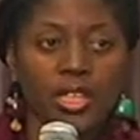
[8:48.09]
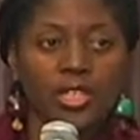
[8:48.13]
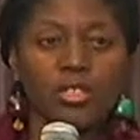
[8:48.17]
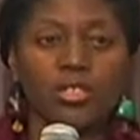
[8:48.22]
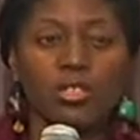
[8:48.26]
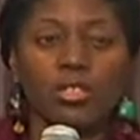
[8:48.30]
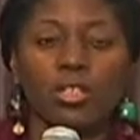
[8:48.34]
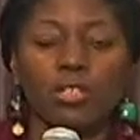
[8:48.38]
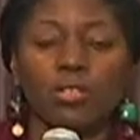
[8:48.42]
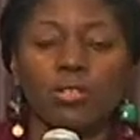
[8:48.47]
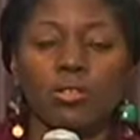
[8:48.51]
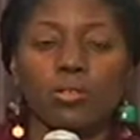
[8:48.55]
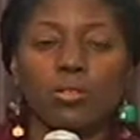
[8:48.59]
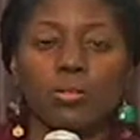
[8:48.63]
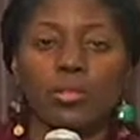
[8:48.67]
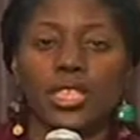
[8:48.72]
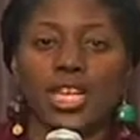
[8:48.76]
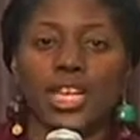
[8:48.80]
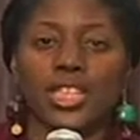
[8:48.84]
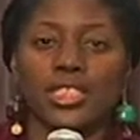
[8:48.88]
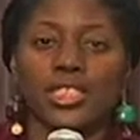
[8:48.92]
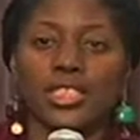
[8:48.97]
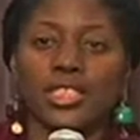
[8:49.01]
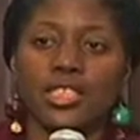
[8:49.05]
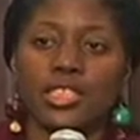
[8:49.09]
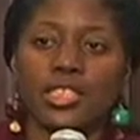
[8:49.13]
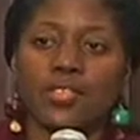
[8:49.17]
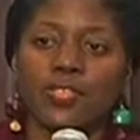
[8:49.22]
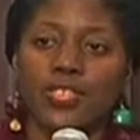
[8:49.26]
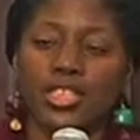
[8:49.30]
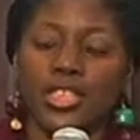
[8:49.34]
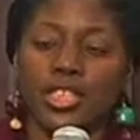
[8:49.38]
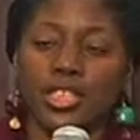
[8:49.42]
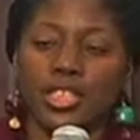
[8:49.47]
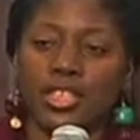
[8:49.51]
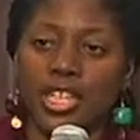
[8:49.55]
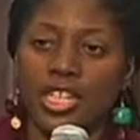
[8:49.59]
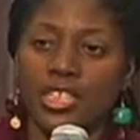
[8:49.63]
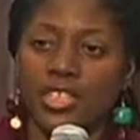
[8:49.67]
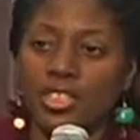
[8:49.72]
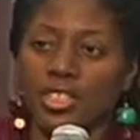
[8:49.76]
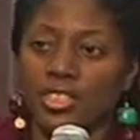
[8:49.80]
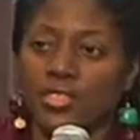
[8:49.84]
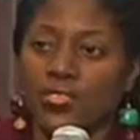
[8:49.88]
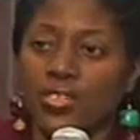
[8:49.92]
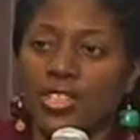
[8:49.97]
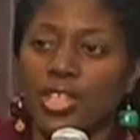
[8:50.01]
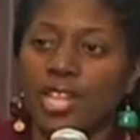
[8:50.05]
So that's significant not
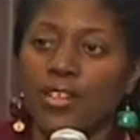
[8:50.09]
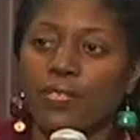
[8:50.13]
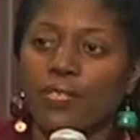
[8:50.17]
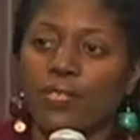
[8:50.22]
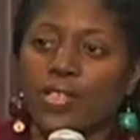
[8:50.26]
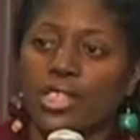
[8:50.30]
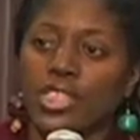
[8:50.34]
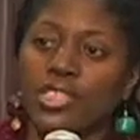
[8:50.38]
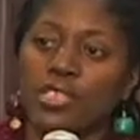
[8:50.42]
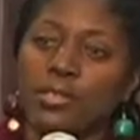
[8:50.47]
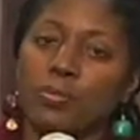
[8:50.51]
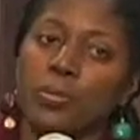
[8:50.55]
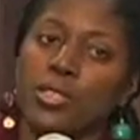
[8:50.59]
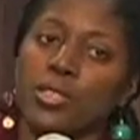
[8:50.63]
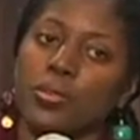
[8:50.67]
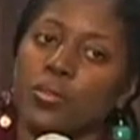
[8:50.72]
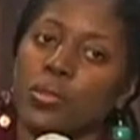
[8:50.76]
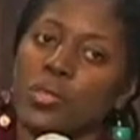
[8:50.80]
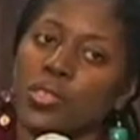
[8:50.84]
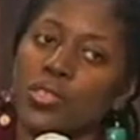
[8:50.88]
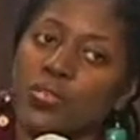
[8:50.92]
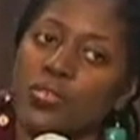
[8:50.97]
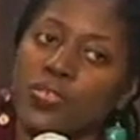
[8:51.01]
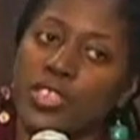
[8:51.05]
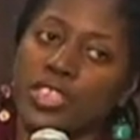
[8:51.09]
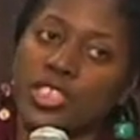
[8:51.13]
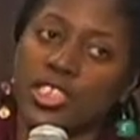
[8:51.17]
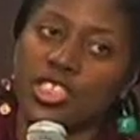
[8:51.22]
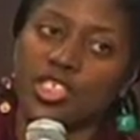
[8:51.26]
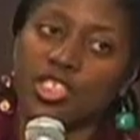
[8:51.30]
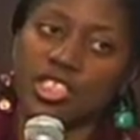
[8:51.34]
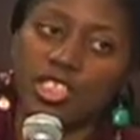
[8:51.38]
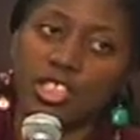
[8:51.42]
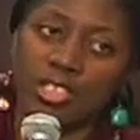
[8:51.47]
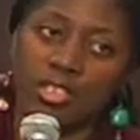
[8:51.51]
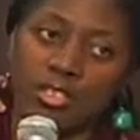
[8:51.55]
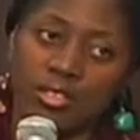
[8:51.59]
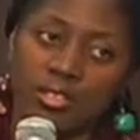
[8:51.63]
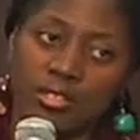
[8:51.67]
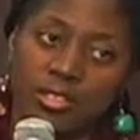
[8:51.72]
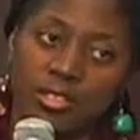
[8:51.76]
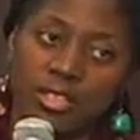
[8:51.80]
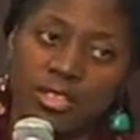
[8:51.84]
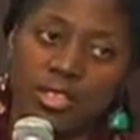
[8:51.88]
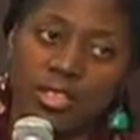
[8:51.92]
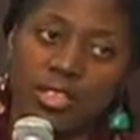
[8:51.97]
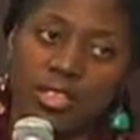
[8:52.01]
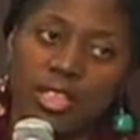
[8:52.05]
just for that reason, but it went on for 6
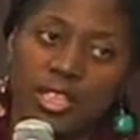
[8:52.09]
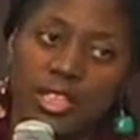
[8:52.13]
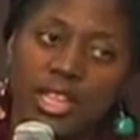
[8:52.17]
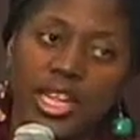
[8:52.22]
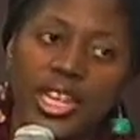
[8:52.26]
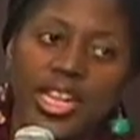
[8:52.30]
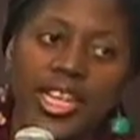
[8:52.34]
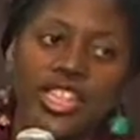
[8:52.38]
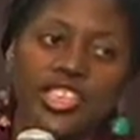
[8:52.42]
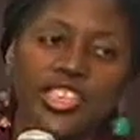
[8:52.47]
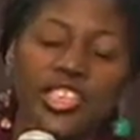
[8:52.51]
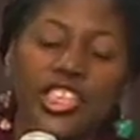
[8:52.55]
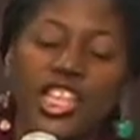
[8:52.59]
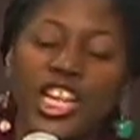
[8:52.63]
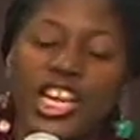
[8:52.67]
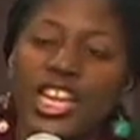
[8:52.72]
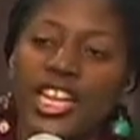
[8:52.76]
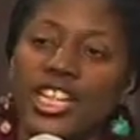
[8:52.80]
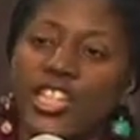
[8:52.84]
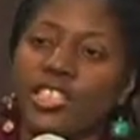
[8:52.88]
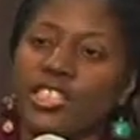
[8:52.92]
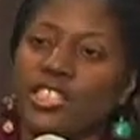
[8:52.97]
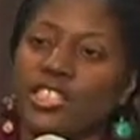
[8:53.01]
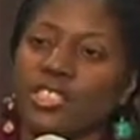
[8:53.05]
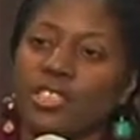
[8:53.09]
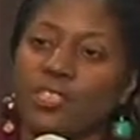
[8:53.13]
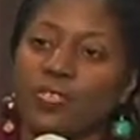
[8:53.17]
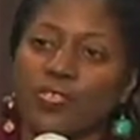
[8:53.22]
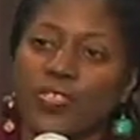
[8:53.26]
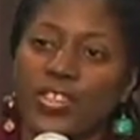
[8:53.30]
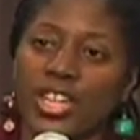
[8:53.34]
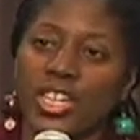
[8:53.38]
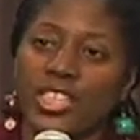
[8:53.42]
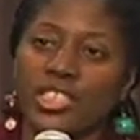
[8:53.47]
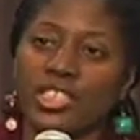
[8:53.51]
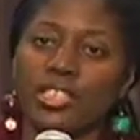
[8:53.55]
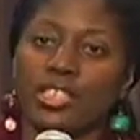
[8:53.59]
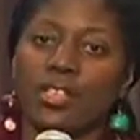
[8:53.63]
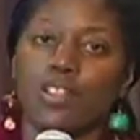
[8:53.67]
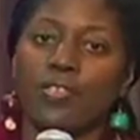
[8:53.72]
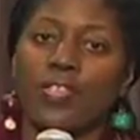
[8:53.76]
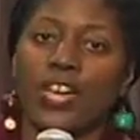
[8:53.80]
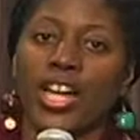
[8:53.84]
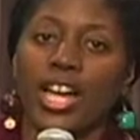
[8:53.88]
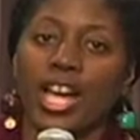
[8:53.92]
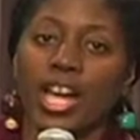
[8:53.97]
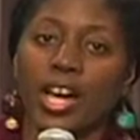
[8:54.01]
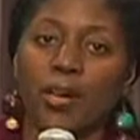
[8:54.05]
years. It changed the face
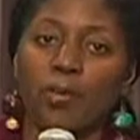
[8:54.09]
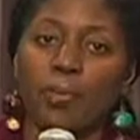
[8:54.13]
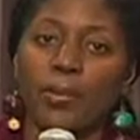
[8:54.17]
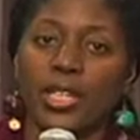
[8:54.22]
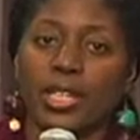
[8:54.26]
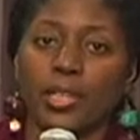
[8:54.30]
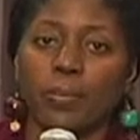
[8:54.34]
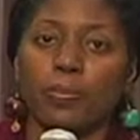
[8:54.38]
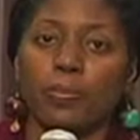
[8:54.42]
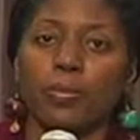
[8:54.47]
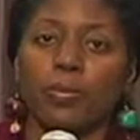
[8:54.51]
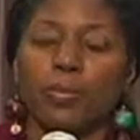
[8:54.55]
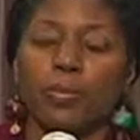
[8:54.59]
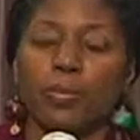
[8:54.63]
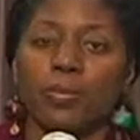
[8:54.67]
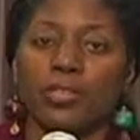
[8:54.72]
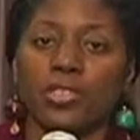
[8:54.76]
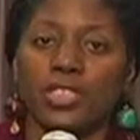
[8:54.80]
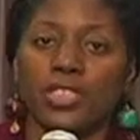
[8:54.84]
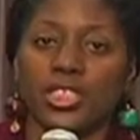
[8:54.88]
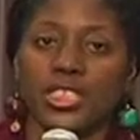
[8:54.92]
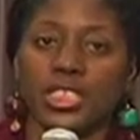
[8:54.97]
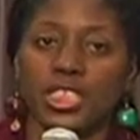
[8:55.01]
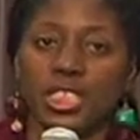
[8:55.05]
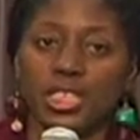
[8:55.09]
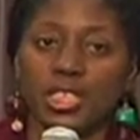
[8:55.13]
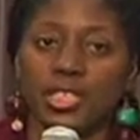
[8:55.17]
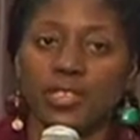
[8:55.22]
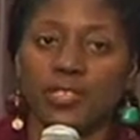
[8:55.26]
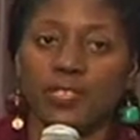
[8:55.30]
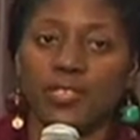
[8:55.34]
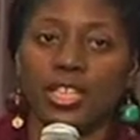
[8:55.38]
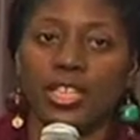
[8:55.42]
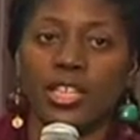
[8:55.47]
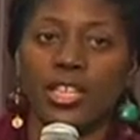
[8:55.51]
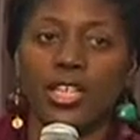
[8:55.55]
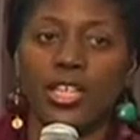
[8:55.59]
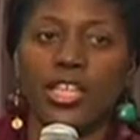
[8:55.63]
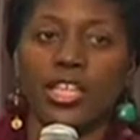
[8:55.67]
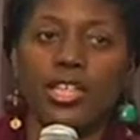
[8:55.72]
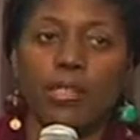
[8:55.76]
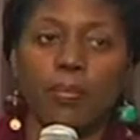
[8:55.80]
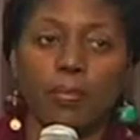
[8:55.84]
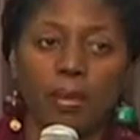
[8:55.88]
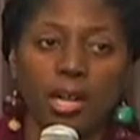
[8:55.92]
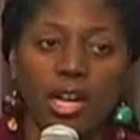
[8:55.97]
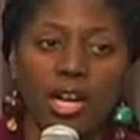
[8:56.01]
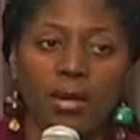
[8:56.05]
of how people perceived
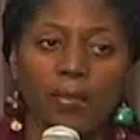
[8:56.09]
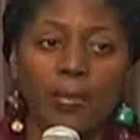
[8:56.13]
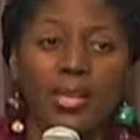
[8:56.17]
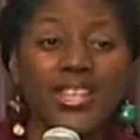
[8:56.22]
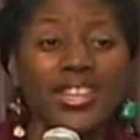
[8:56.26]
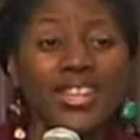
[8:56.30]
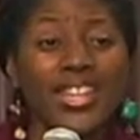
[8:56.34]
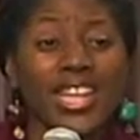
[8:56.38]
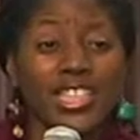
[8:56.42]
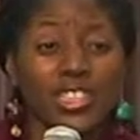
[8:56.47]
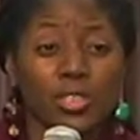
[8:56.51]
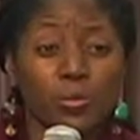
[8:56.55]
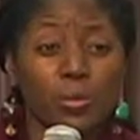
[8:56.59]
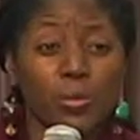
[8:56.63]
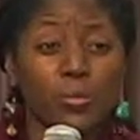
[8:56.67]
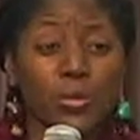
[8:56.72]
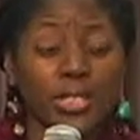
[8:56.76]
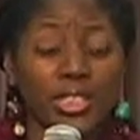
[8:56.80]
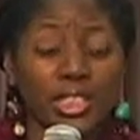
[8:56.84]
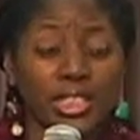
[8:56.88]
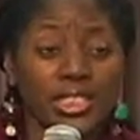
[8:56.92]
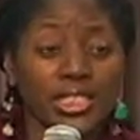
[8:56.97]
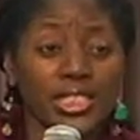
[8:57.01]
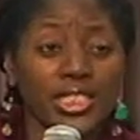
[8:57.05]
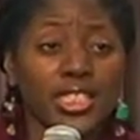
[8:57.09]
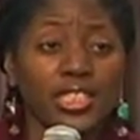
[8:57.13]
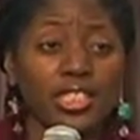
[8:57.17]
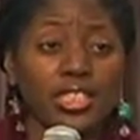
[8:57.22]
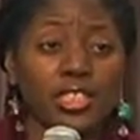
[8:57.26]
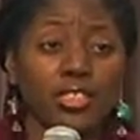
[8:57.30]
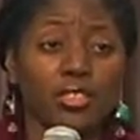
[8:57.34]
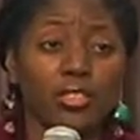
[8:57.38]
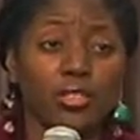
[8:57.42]
hip hop, and that's what we intended